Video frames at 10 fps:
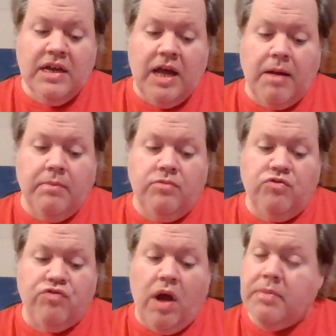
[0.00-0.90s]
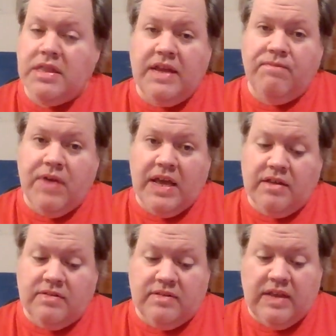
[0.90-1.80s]
dramedy
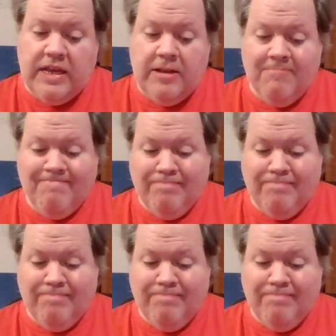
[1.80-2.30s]
fantasy